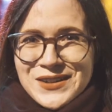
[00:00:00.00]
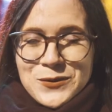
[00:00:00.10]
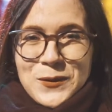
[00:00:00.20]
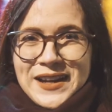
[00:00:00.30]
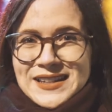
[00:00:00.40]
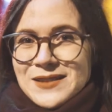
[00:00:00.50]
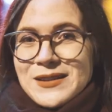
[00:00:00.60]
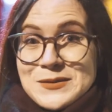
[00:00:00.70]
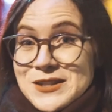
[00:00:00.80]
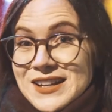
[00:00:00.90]
the way
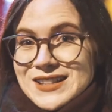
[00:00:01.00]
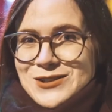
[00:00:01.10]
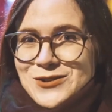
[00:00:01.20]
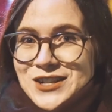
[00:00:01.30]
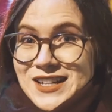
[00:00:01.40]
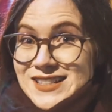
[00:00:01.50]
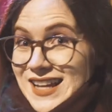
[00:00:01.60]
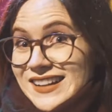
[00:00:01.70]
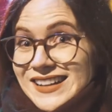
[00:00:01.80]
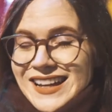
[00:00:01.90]
sometimes you get sushi
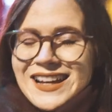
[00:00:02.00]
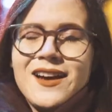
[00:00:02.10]
done.